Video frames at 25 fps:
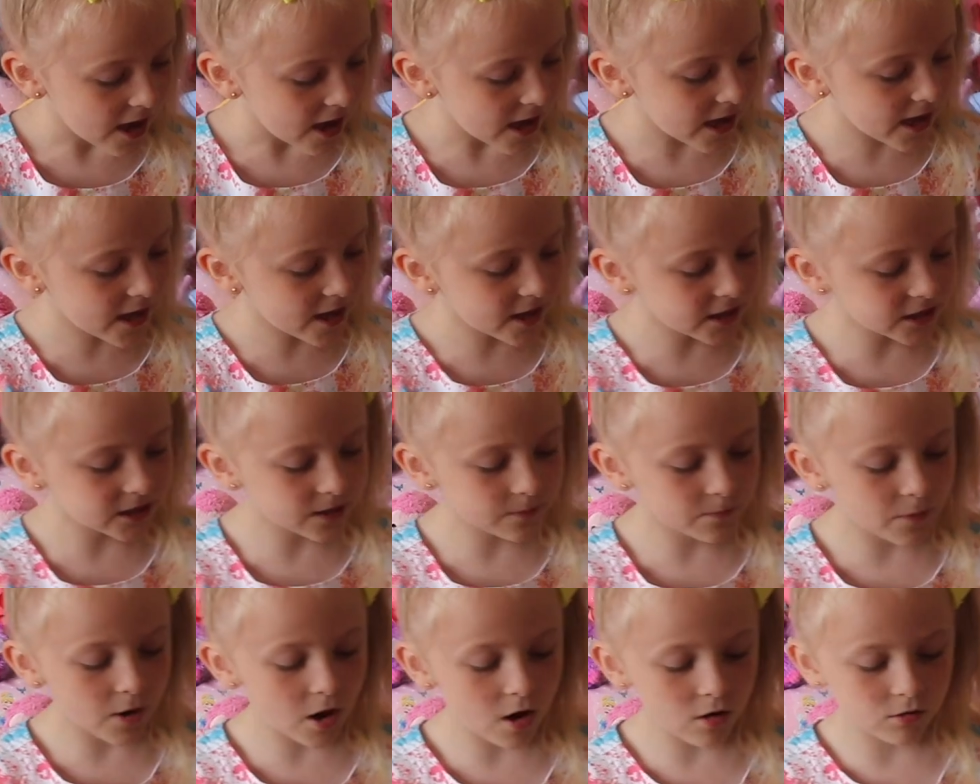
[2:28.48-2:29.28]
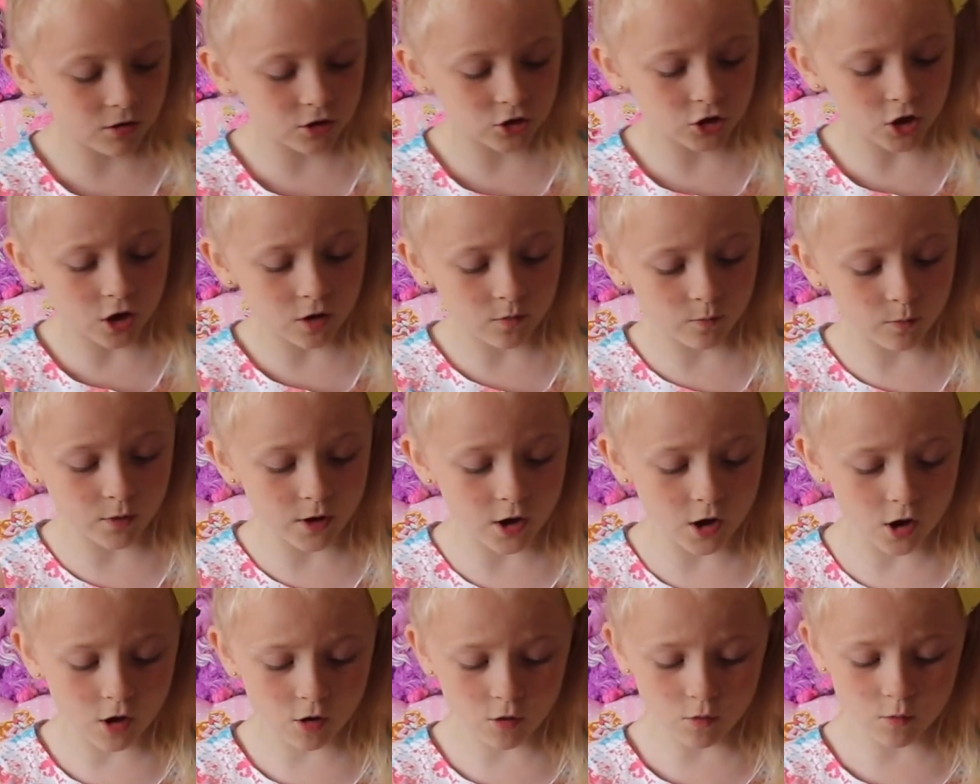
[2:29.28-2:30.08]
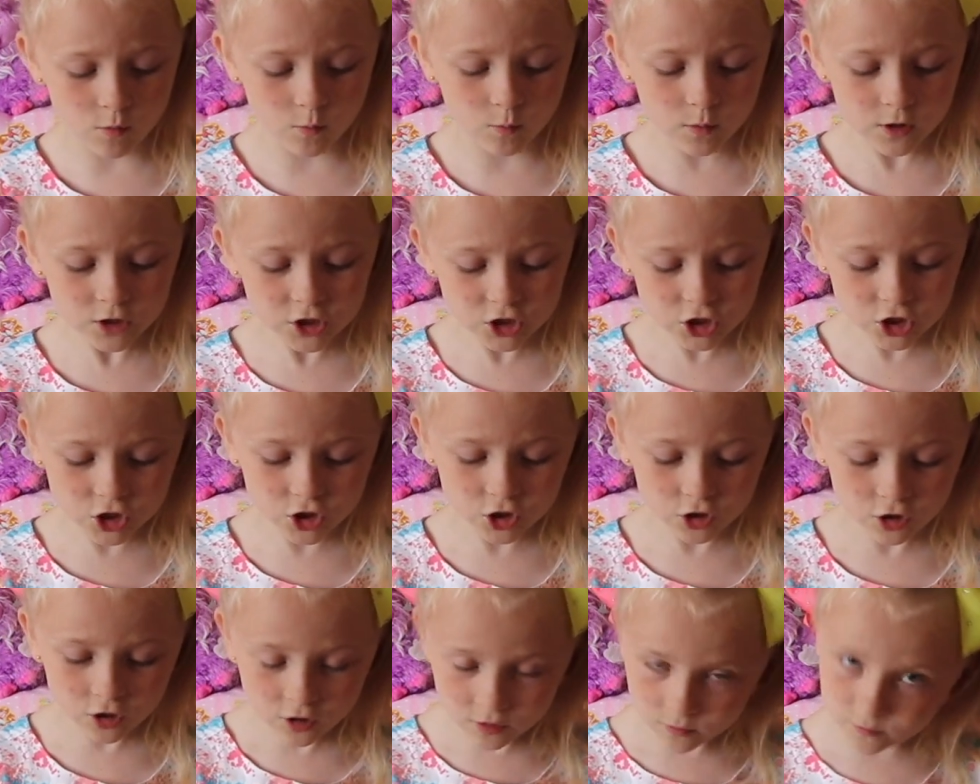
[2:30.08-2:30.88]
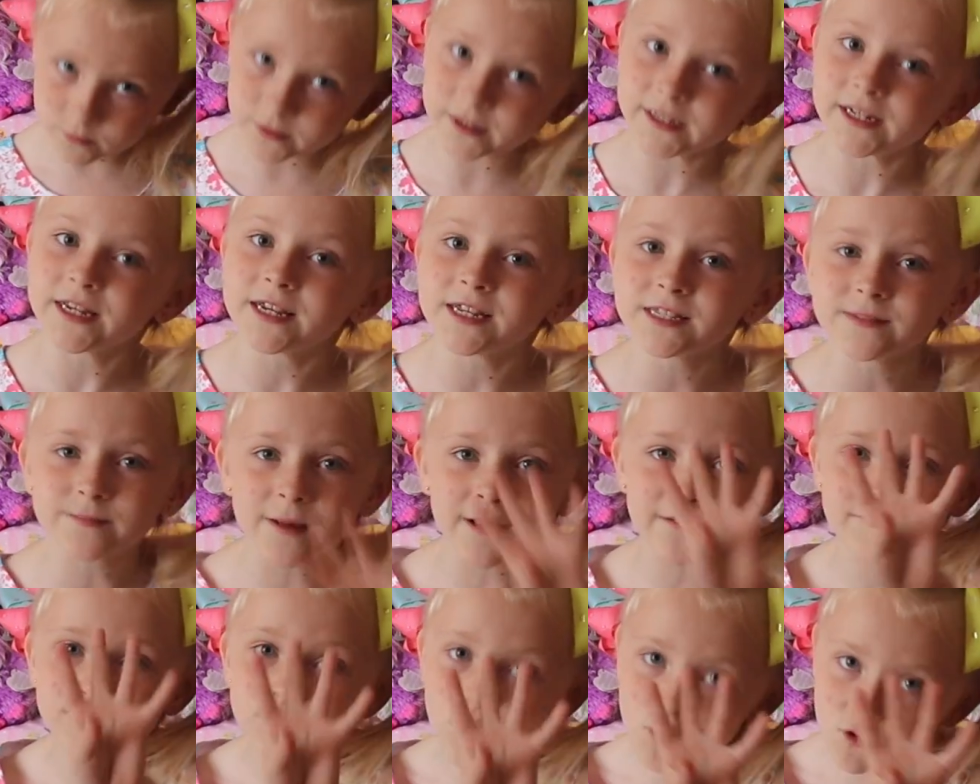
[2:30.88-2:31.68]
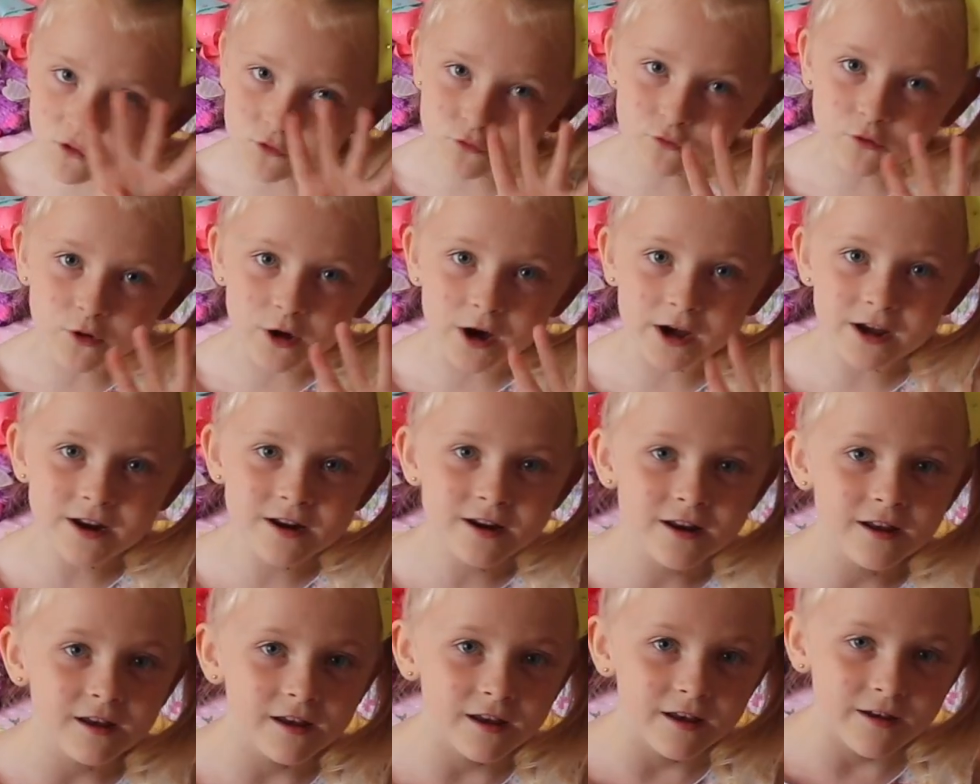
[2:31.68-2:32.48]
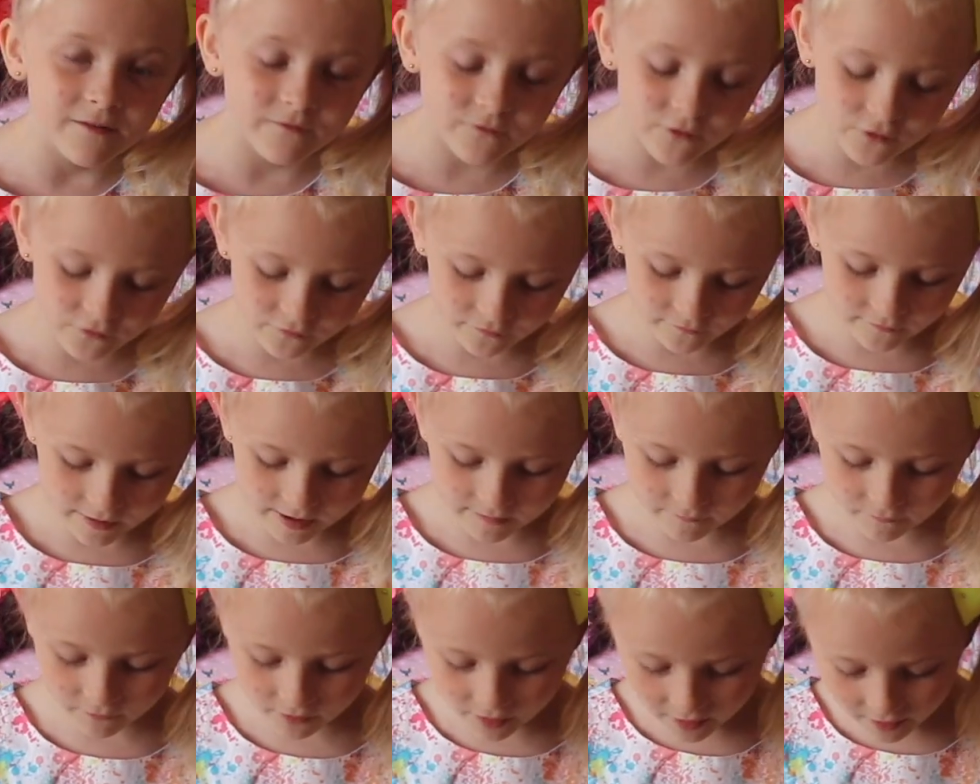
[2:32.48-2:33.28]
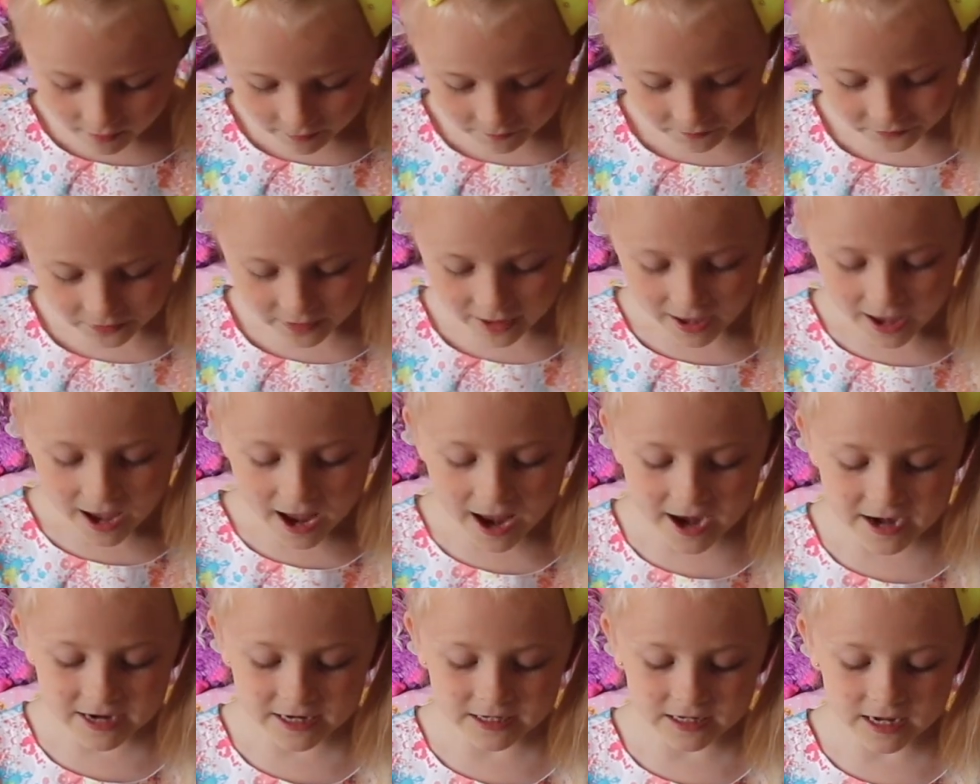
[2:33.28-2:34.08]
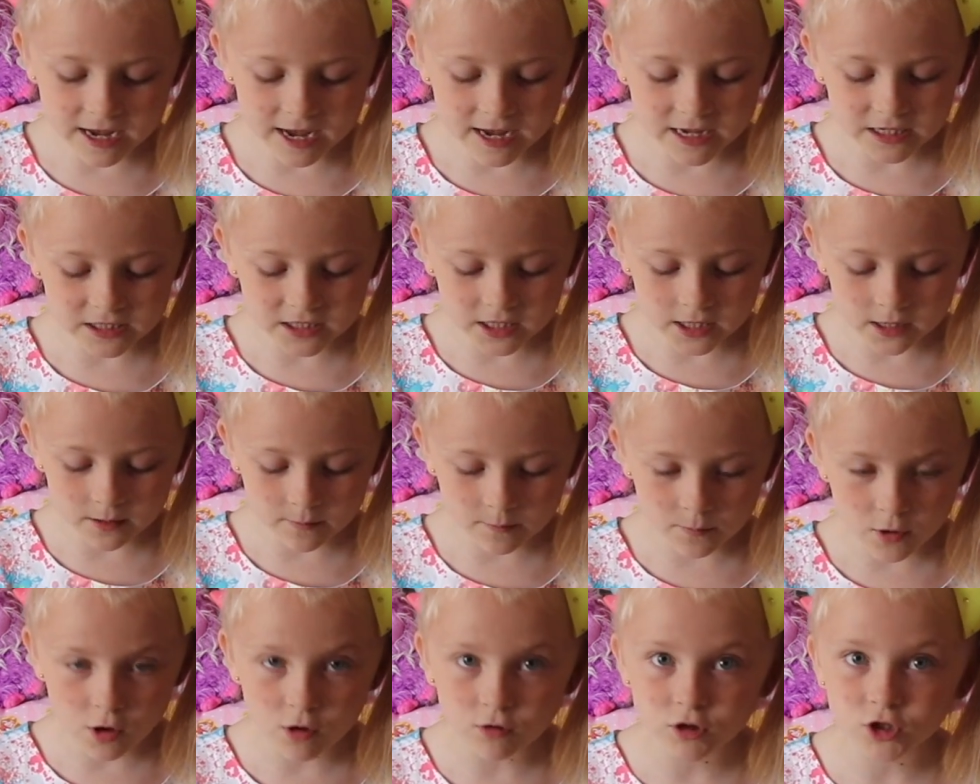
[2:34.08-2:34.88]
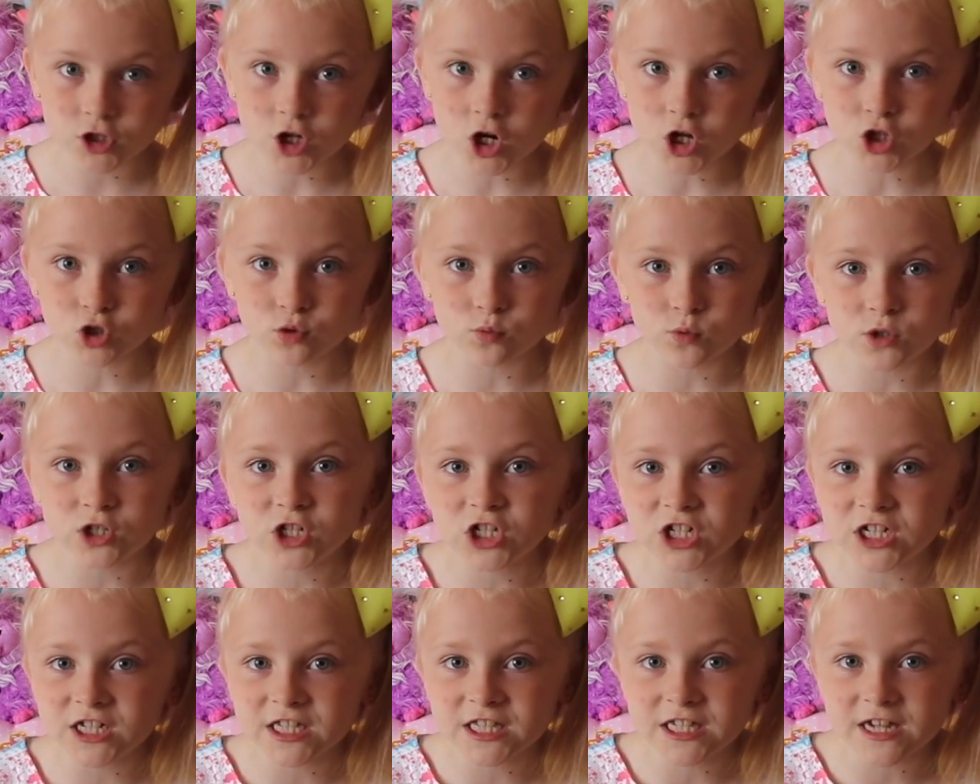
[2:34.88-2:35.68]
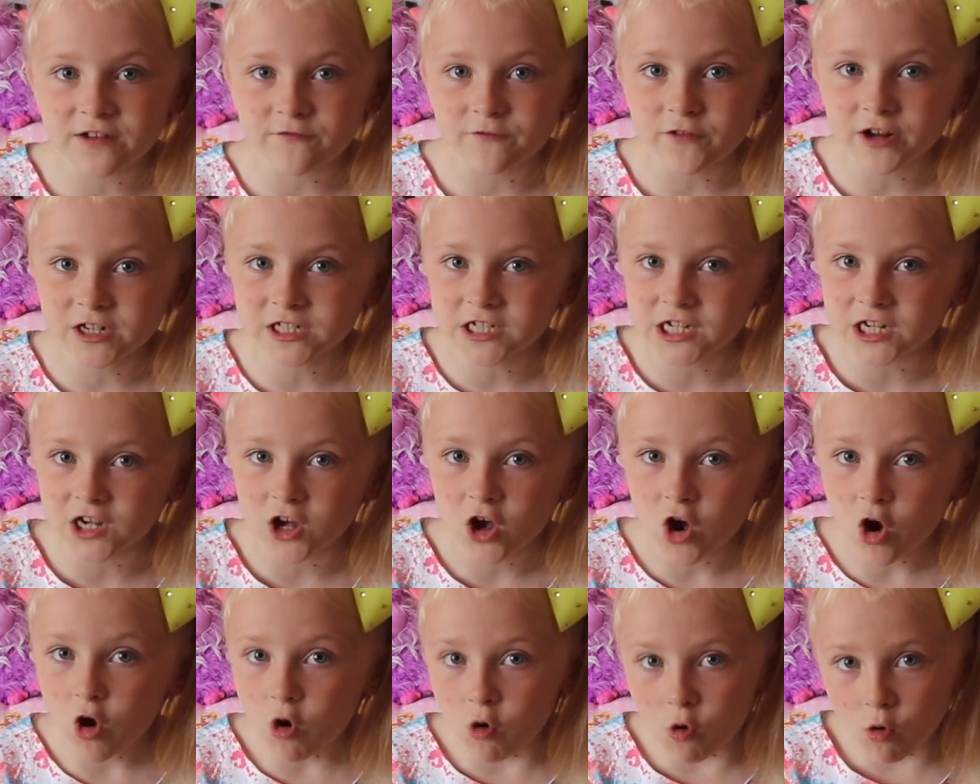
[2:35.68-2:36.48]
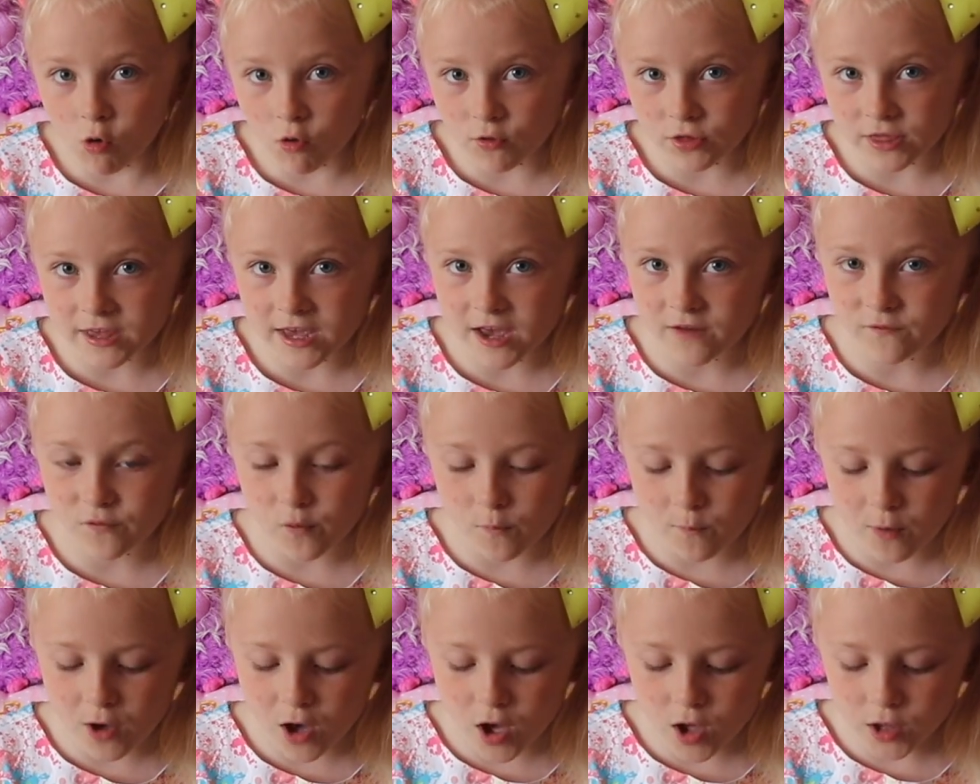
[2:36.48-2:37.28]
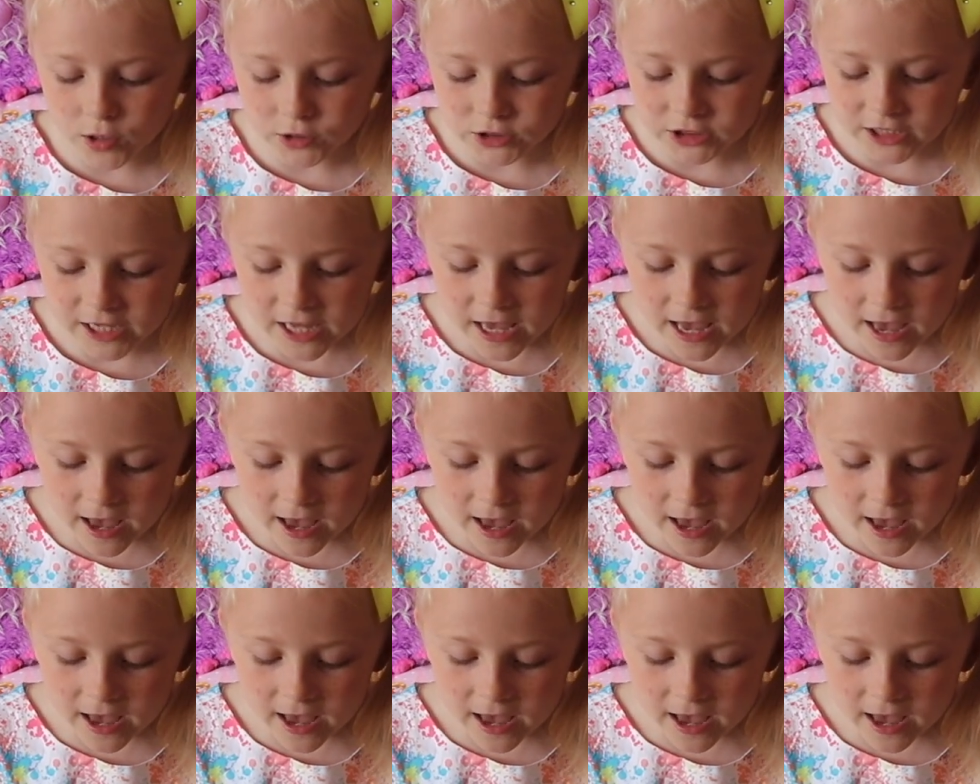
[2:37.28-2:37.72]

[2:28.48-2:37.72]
Here's a polka dot bow, which we use my fourth one, fourth favourite. And it has like polka dots, which is different to all the other bows.